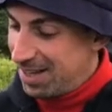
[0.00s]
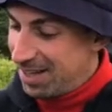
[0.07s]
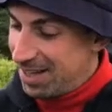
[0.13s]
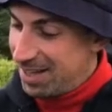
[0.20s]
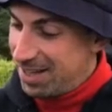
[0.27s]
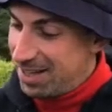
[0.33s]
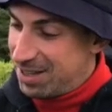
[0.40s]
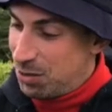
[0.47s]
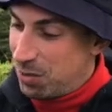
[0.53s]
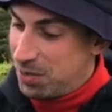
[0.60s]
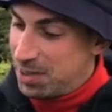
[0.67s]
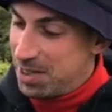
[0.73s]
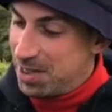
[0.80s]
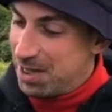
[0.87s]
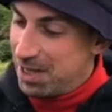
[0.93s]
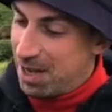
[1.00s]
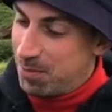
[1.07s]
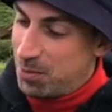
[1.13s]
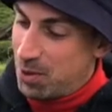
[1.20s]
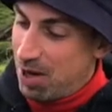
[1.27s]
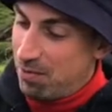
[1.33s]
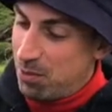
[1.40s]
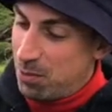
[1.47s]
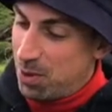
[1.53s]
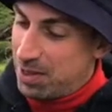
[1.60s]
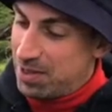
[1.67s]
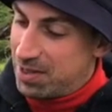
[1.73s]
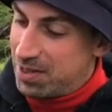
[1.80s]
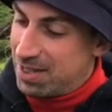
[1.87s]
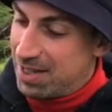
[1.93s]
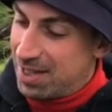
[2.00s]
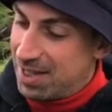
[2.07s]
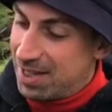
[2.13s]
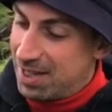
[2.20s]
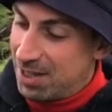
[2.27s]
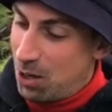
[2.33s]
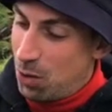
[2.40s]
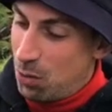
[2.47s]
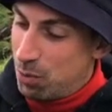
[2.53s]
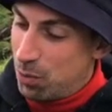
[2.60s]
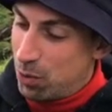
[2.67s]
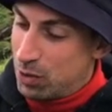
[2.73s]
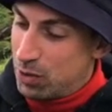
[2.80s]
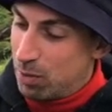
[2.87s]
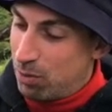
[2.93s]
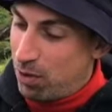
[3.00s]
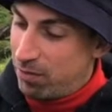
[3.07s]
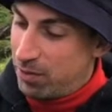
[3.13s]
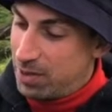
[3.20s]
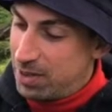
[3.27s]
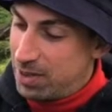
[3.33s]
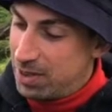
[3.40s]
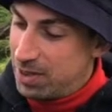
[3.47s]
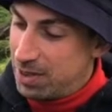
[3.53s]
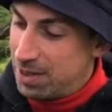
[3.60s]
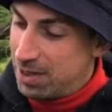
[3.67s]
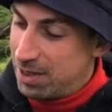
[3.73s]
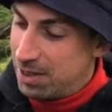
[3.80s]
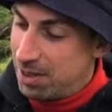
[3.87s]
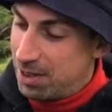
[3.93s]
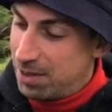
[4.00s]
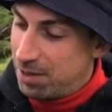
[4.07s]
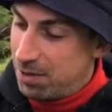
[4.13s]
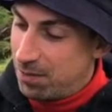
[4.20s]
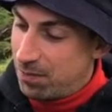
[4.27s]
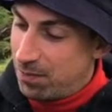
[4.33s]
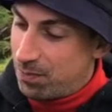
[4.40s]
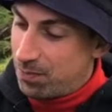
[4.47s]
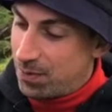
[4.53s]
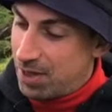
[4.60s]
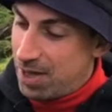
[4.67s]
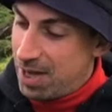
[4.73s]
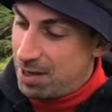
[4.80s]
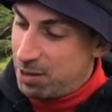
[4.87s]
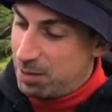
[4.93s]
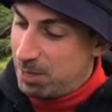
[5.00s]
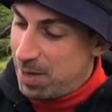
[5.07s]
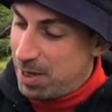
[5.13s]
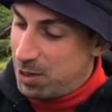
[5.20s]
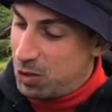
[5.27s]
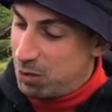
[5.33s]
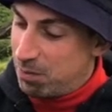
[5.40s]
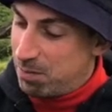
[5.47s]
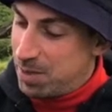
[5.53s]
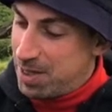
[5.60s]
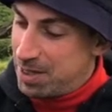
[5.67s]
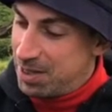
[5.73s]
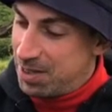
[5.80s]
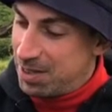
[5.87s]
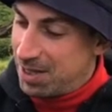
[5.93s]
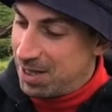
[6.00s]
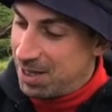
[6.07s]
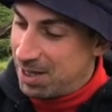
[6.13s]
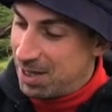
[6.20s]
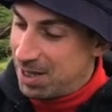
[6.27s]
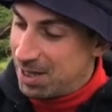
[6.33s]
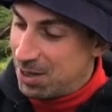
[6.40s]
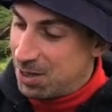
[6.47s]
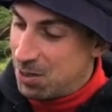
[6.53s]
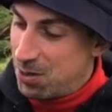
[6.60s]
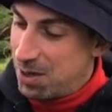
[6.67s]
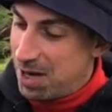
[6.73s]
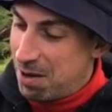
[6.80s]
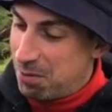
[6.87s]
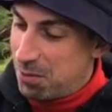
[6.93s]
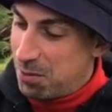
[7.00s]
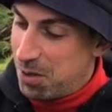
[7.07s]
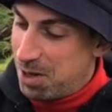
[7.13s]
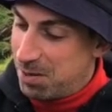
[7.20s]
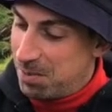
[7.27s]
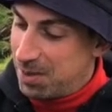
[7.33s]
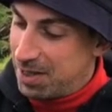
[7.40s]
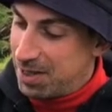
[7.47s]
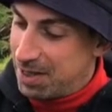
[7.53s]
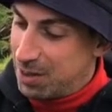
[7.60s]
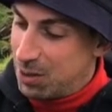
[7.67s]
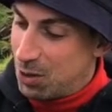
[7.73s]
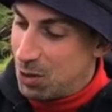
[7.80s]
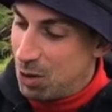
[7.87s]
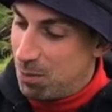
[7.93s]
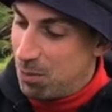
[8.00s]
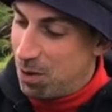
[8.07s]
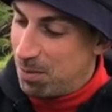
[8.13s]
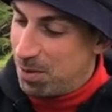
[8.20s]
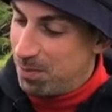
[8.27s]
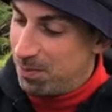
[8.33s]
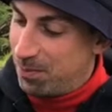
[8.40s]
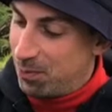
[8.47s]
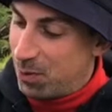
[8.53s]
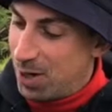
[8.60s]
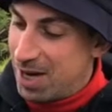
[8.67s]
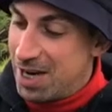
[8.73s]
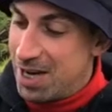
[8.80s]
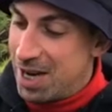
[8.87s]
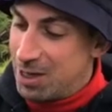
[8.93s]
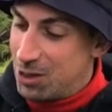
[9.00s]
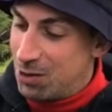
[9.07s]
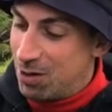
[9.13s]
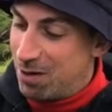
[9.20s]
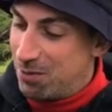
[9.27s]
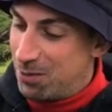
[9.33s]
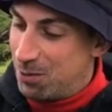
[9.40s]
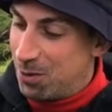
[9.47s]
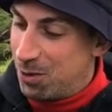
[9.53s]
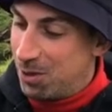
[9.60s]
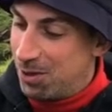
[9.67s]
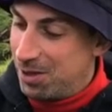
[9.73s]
it's obviously up to everyone's own personal preferences. Okay, spillage of beans going everywhere, but that's not a problem. We're in nature after all.